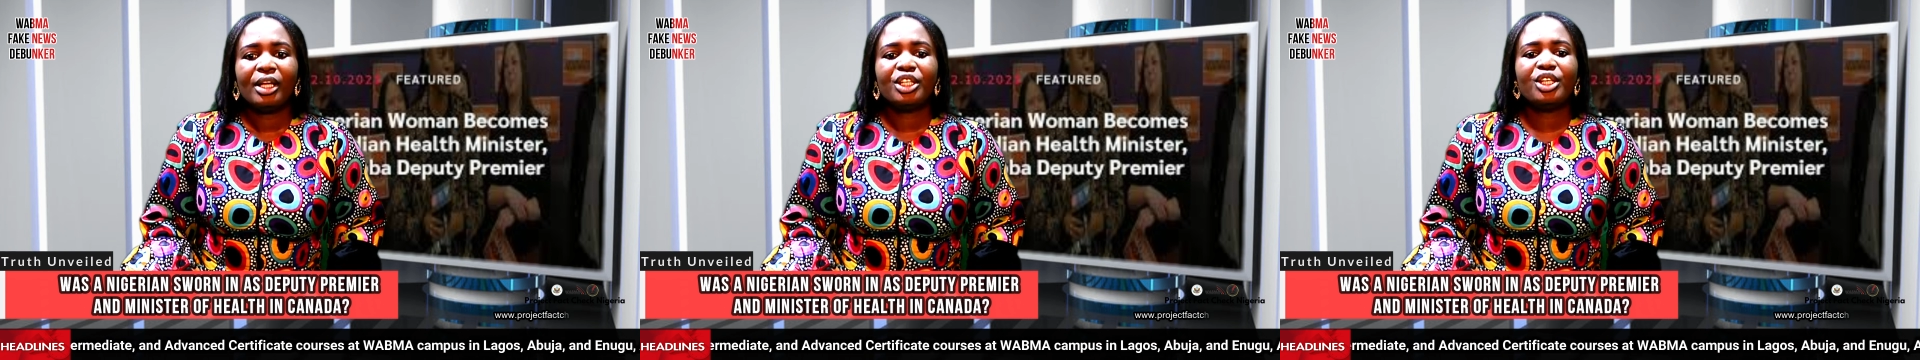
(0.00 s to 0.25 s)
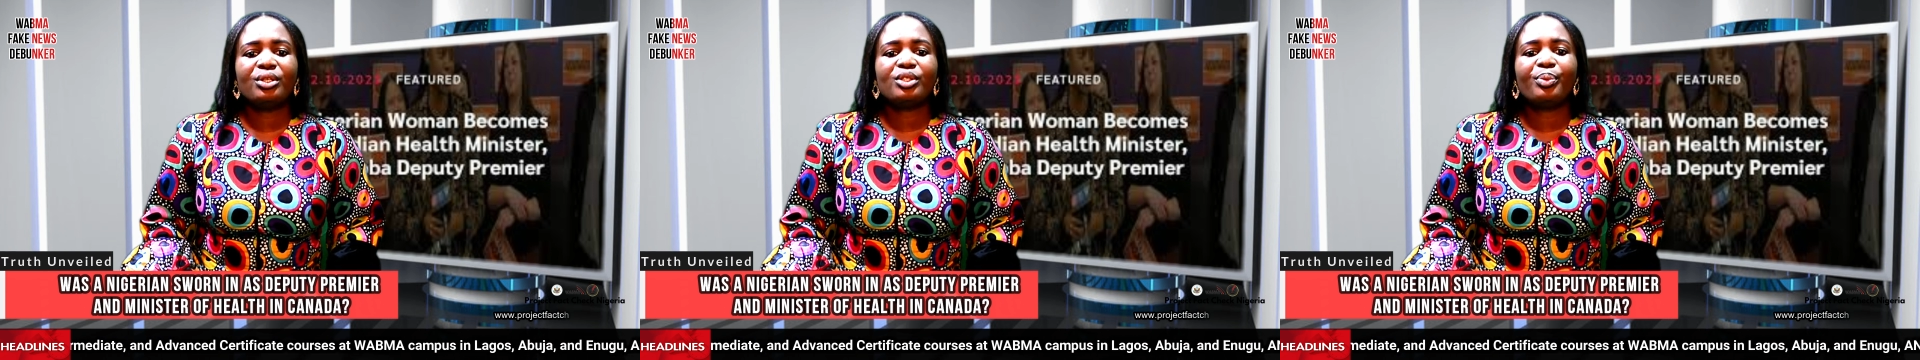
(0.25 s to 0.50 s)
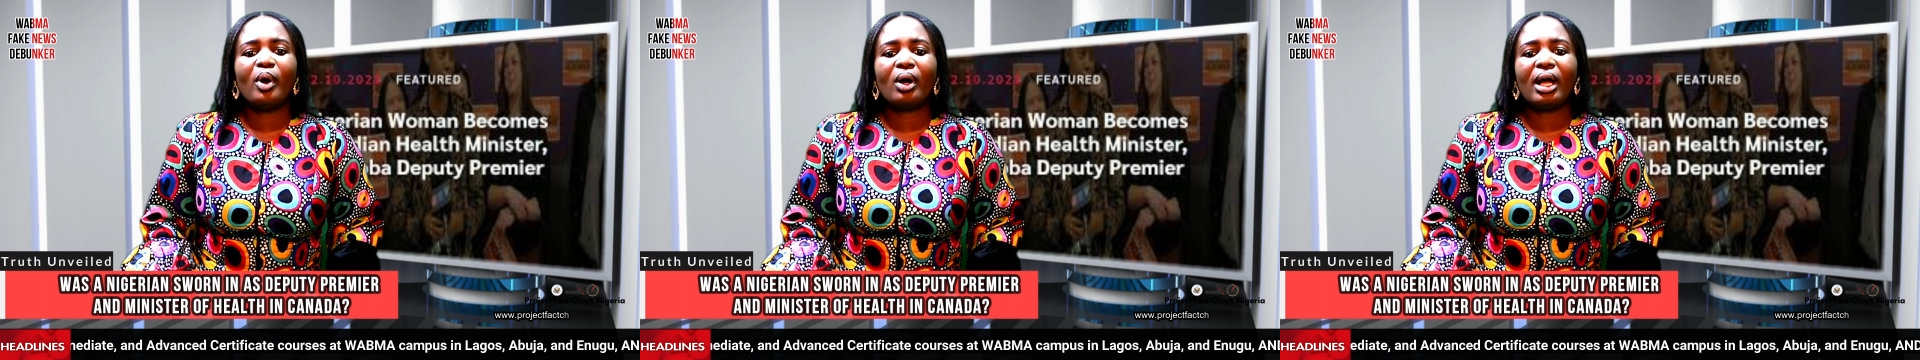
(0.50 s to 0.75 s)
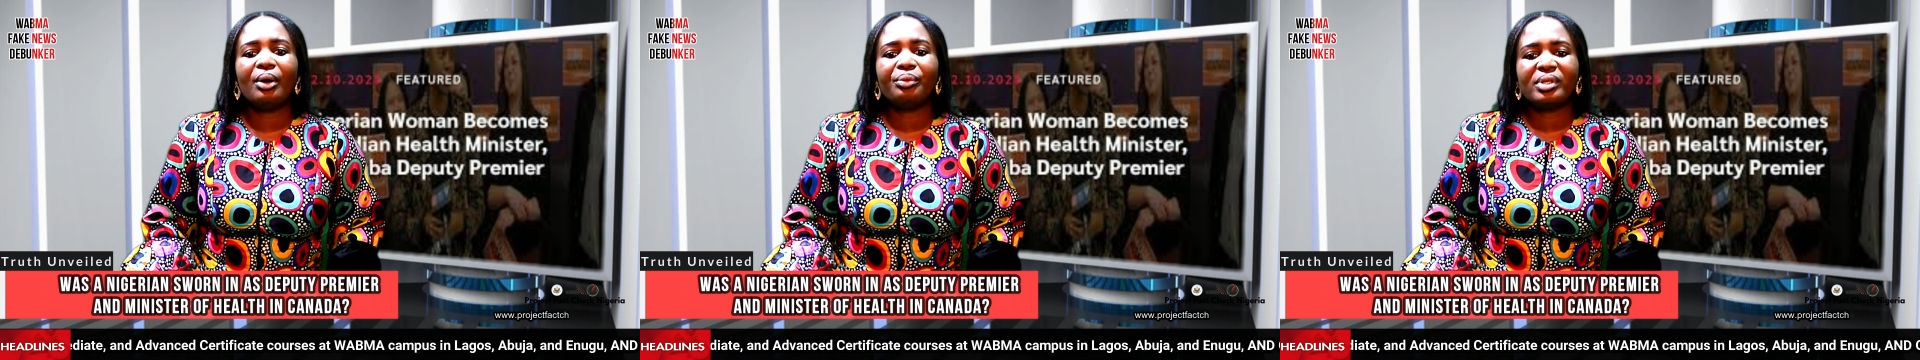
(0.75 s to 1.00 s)
News broke
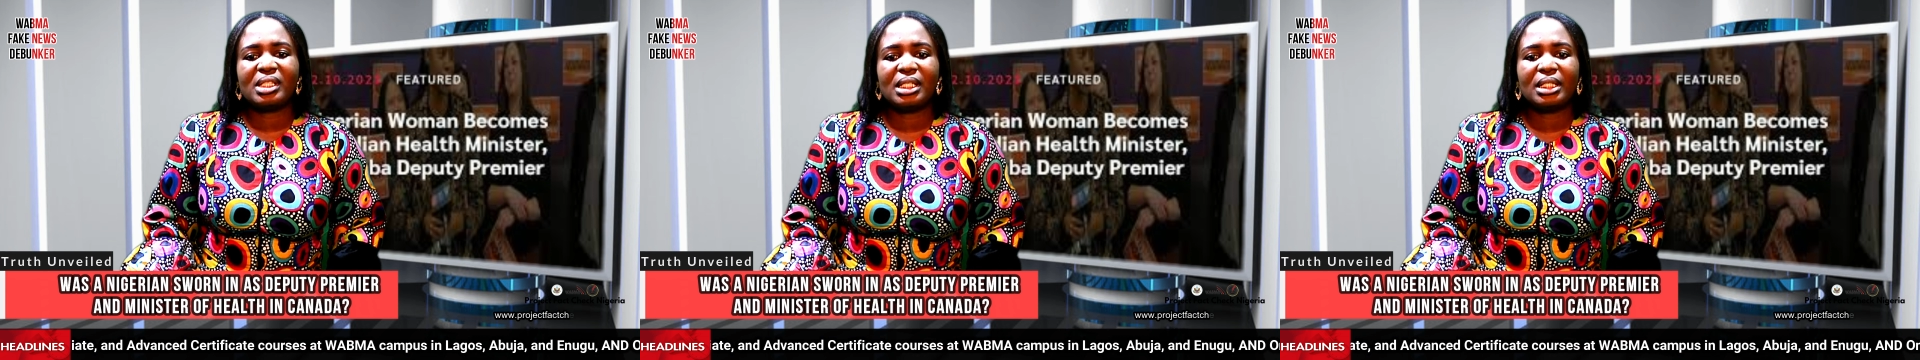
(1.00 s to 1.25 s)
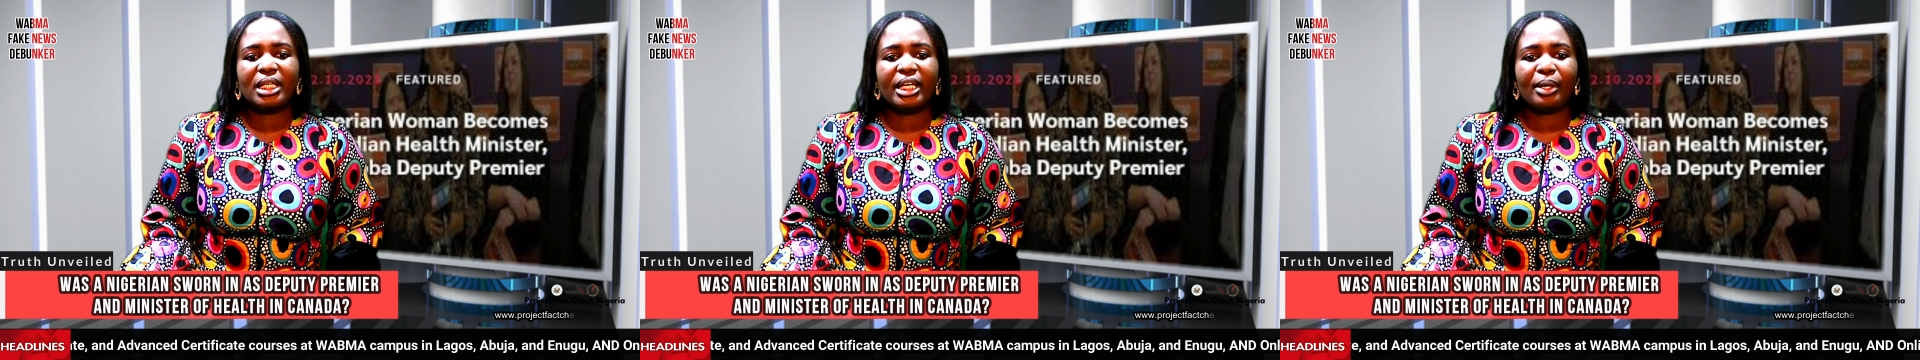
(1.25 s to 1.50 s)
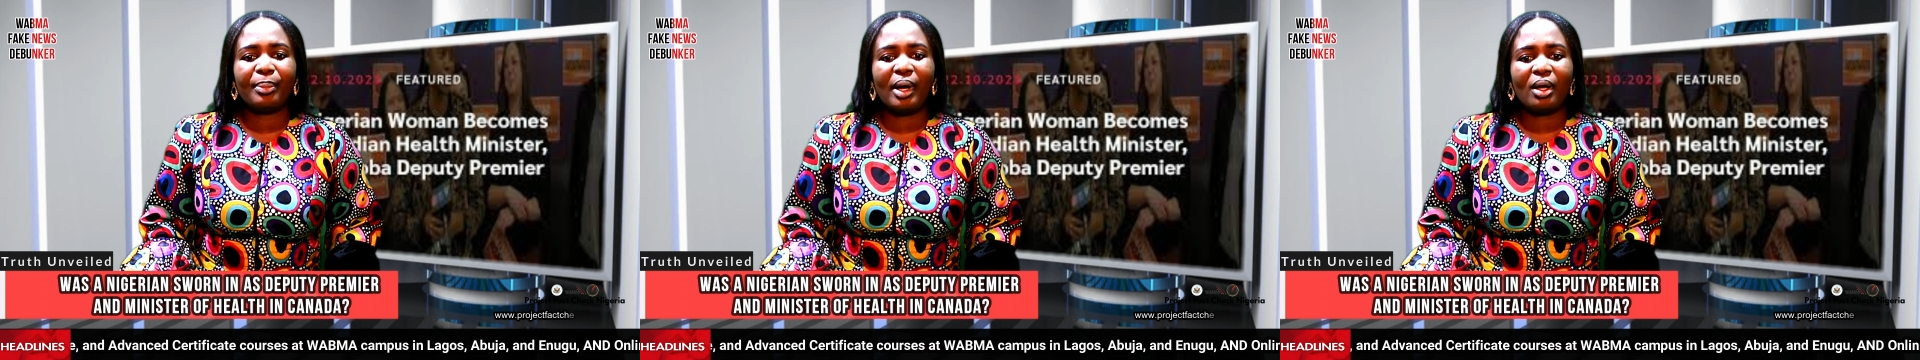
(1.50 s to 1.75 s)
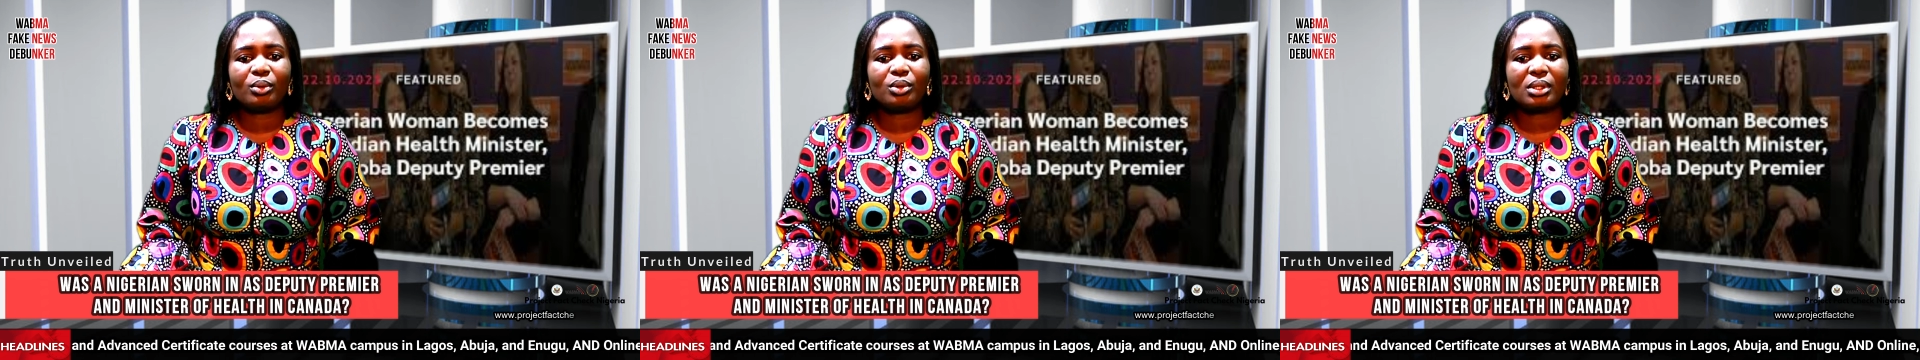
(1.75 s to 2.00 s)
out recently
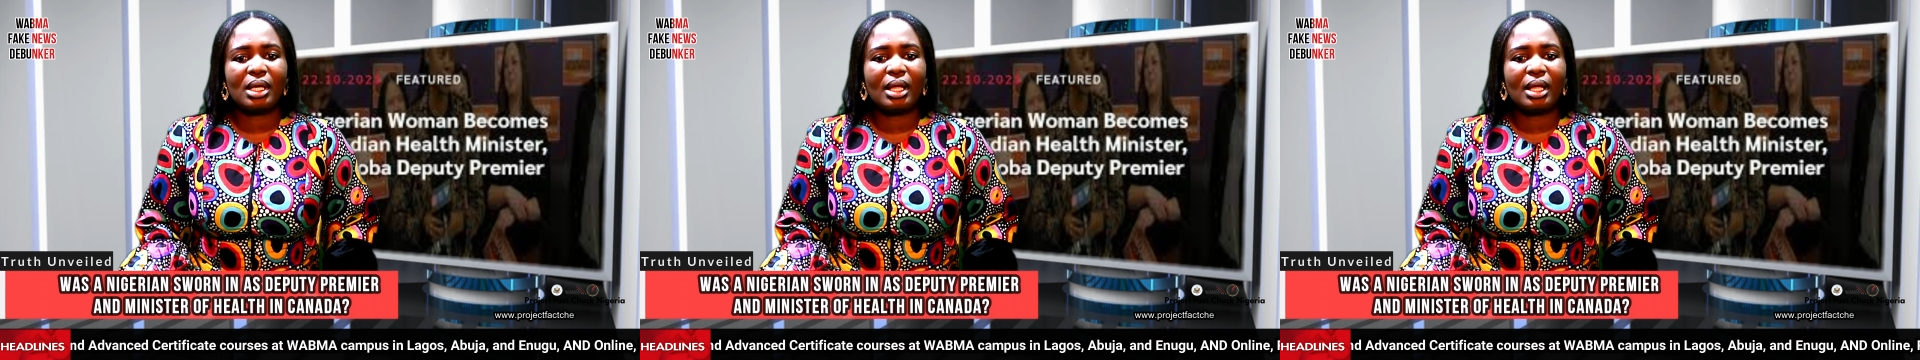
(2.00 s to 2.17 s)
about